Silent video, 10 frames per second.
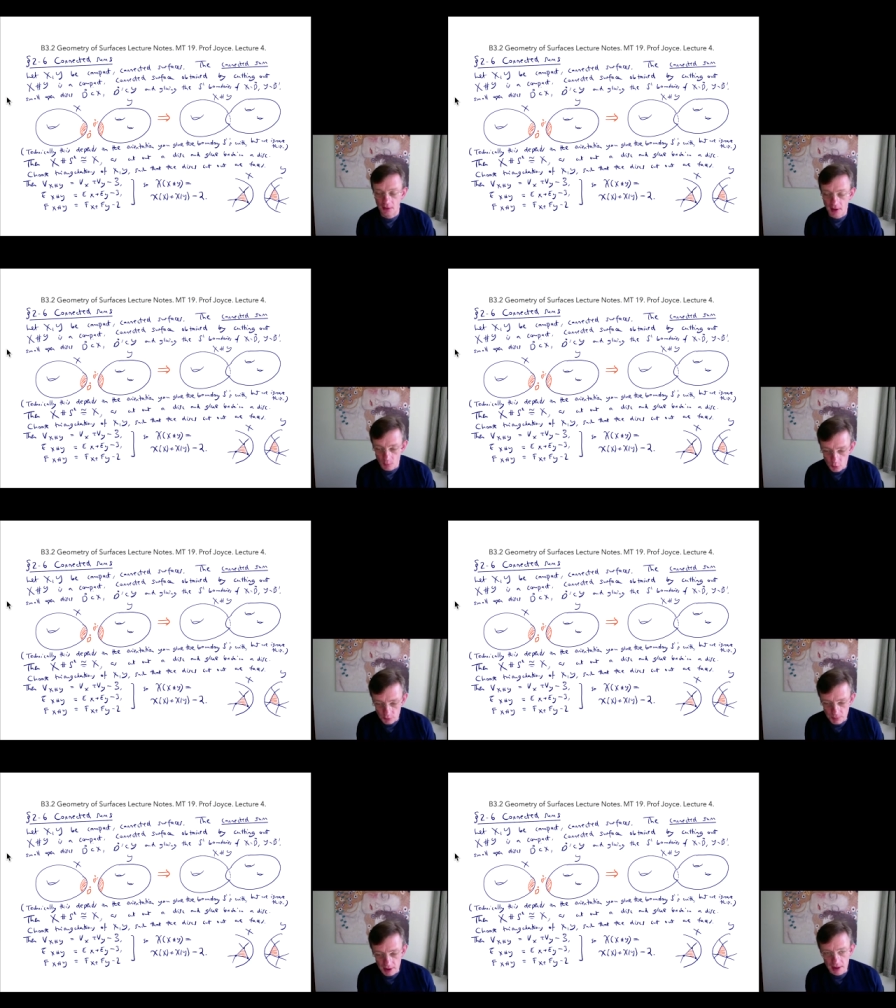that
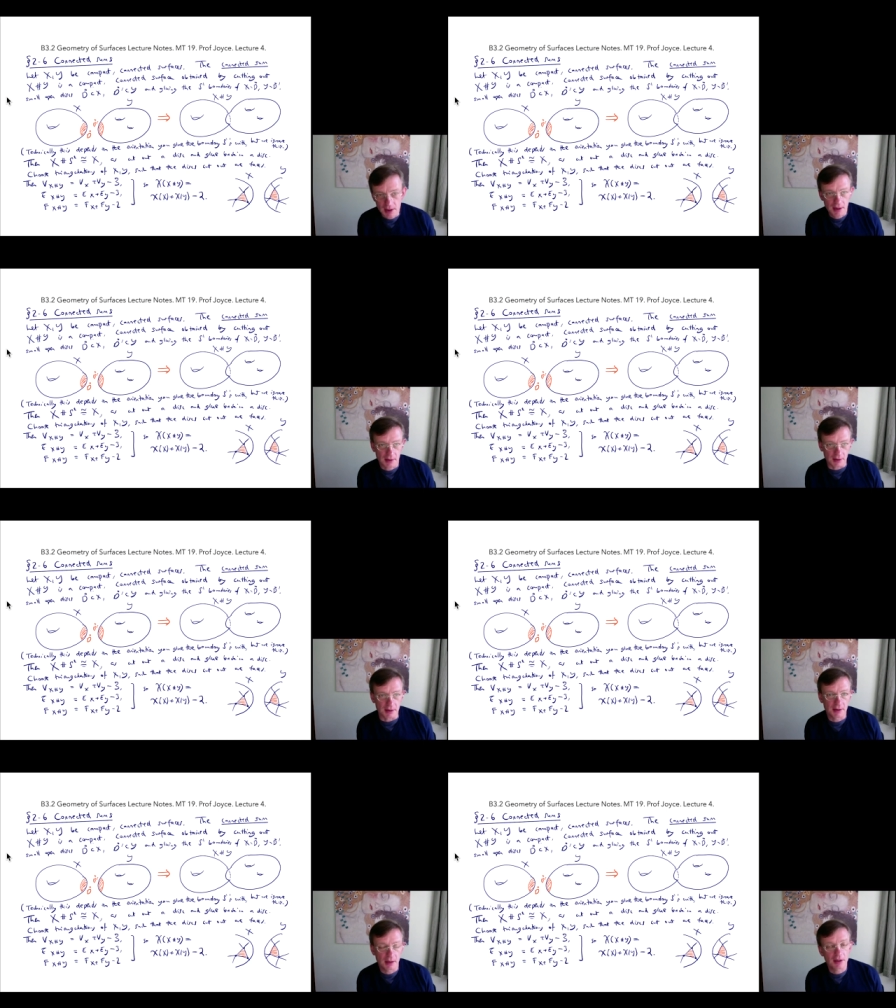would be
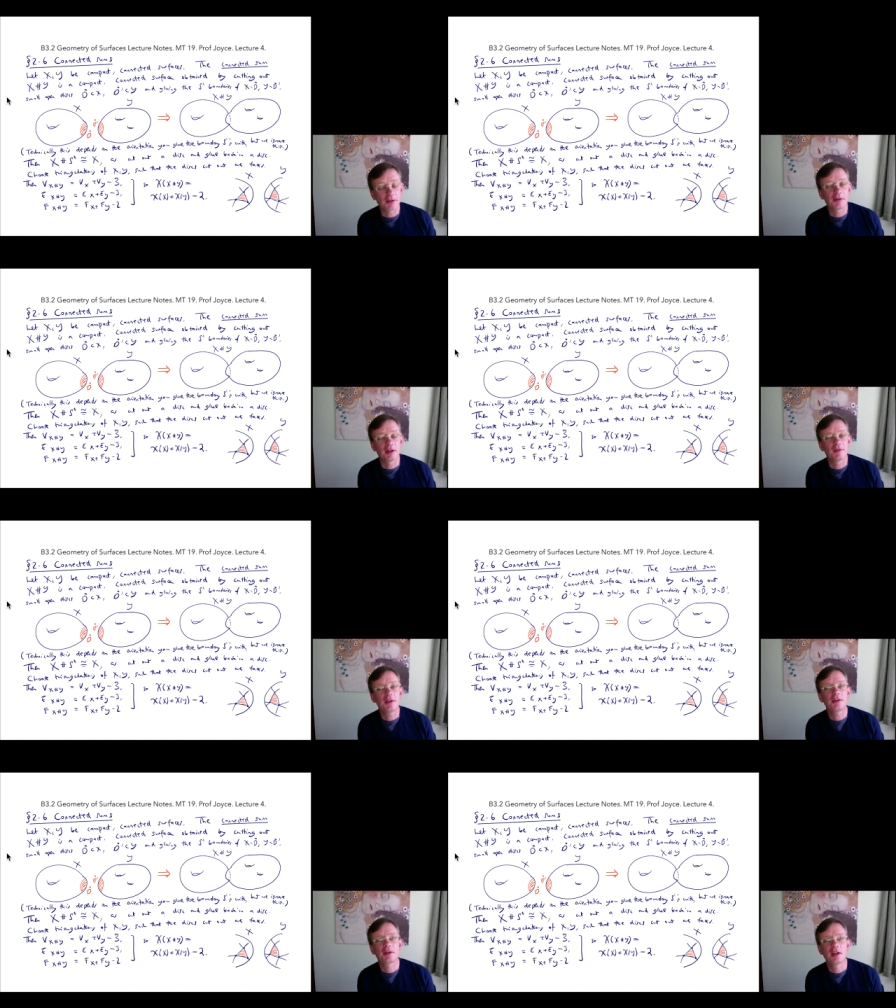another
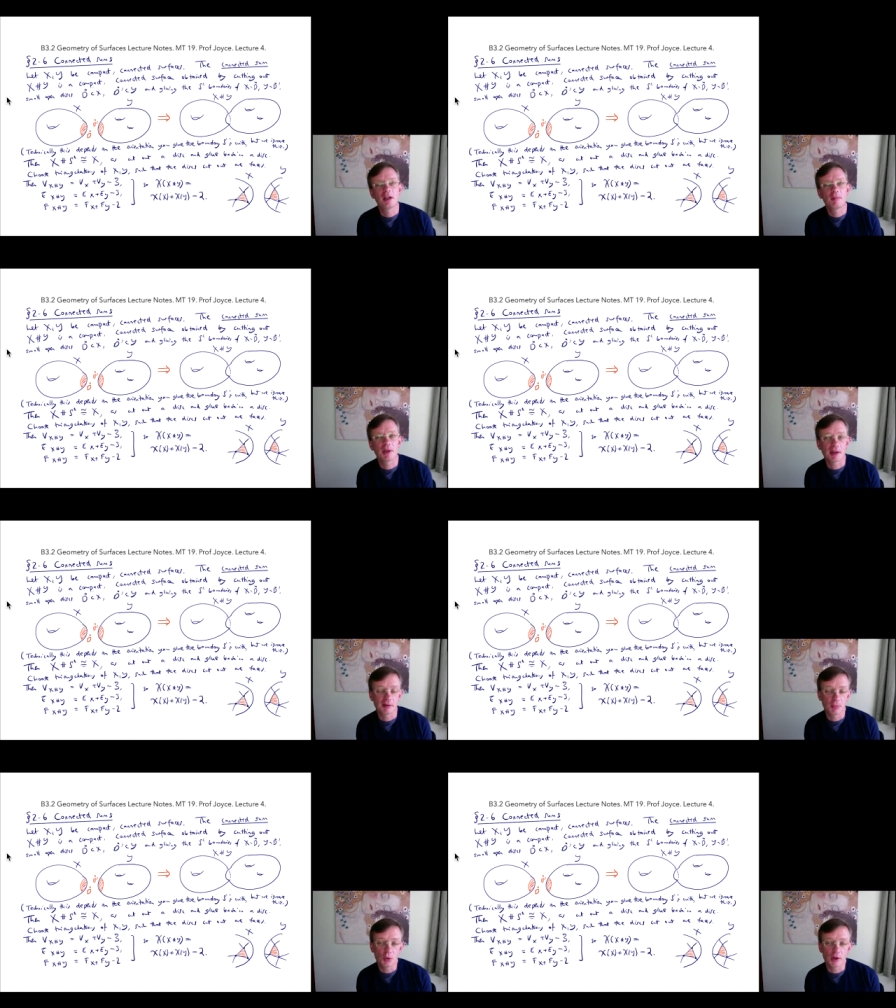surface, but
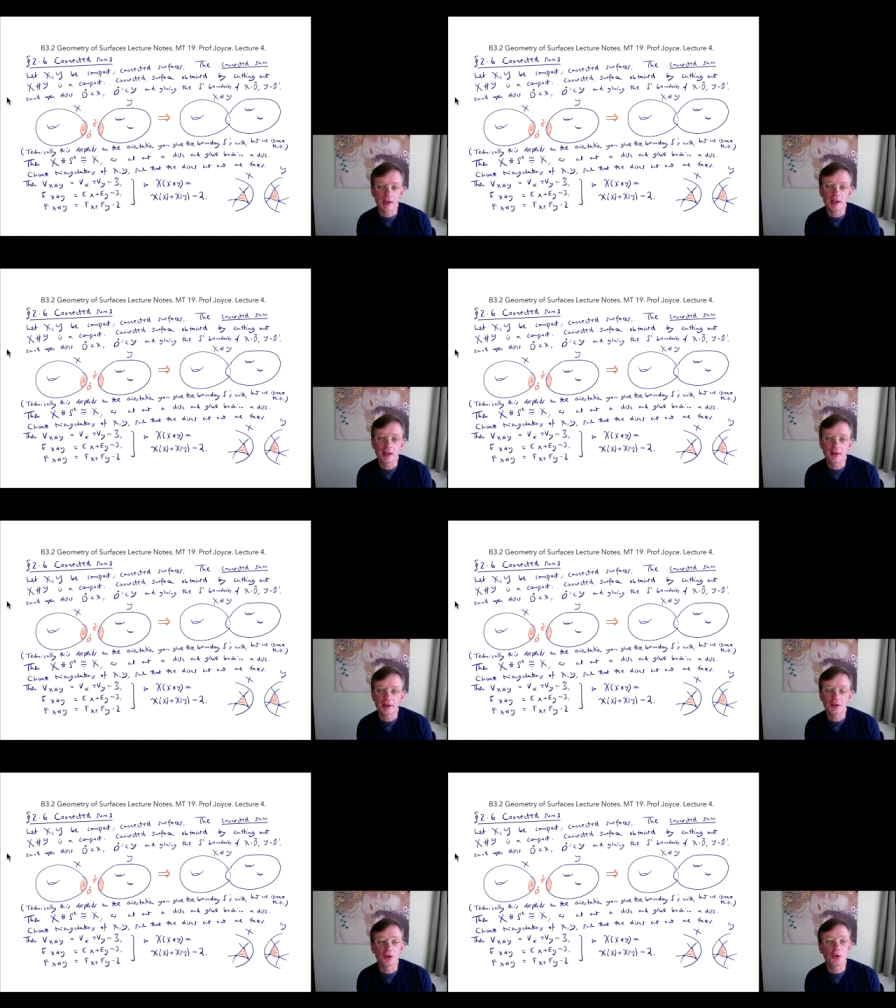that's a boring
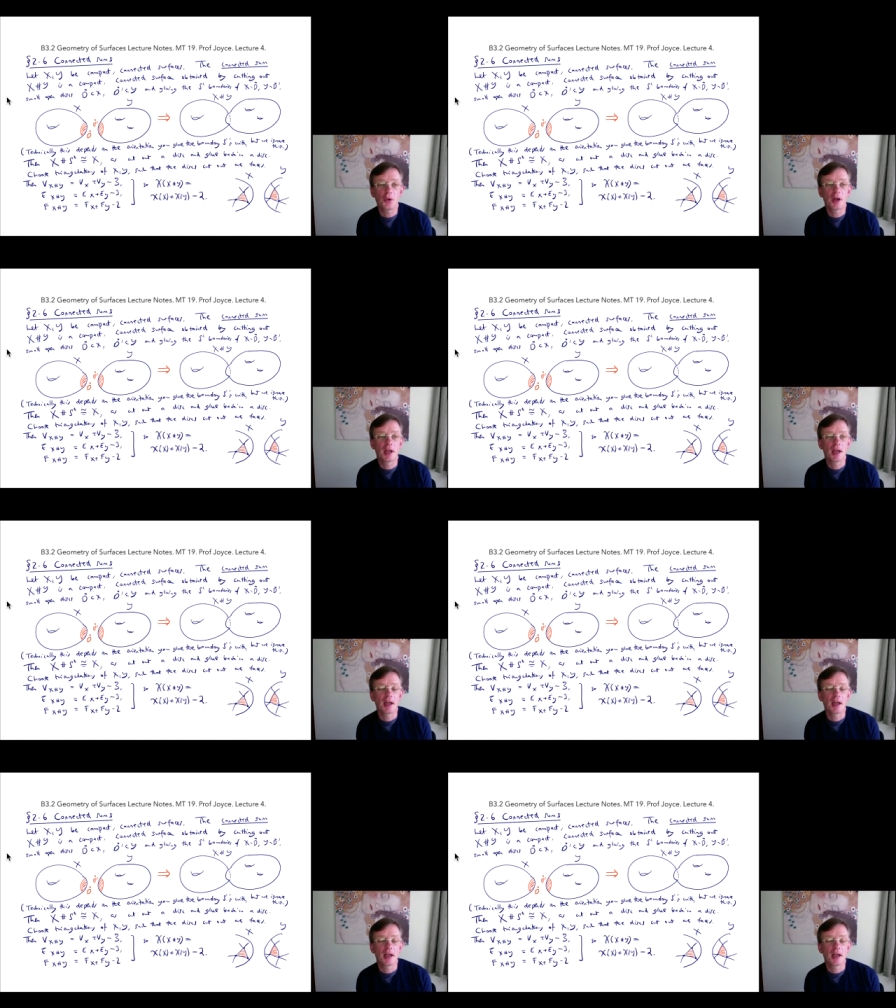thing to do.